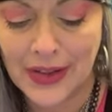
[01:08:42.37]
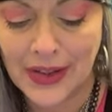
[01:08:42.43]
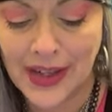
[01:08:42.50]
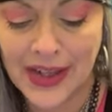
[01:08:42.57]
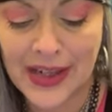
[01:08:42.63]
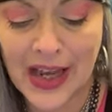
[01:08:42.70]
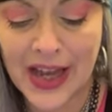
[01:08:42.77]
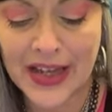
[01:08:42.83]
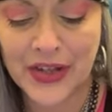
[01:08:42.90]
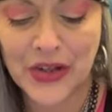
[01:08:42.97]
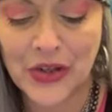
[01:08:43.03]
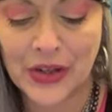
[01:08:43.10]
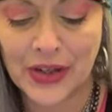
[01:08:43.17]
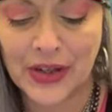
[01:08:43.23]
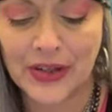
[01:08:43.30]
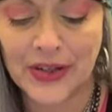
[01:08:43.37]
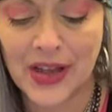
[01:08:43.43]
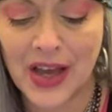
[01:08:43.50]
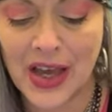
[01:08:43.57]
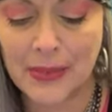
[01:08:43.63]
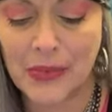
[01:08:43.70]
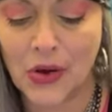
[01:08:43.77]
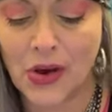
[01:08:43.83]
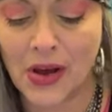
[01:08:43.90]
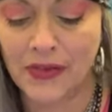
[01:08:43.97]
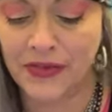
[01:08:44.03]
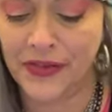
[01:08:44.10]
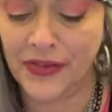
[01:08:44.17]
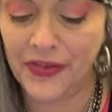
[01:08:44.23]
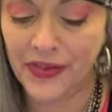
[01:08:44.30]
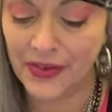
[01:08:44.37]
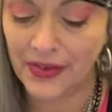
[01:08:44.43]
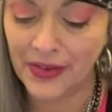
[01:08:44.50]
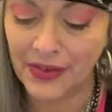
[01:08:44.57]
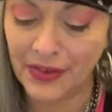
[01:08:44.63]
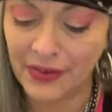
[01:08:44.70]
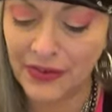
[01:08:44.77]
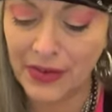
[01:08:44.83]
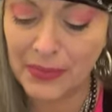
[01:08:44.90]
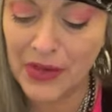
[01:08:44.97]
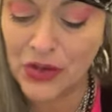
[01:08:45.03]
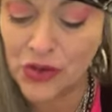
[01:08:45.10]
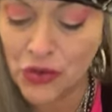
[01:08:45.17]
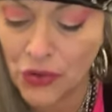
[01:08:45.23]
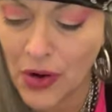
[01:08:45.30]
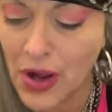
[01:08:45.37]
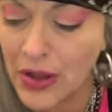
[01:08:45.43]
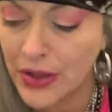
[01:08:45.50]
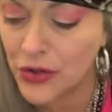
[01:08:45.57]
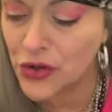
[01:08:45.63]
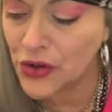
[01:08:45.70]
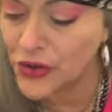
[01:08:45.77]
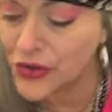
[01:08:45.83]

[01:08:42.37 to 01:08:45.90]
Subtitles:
I kind of took time off from astrology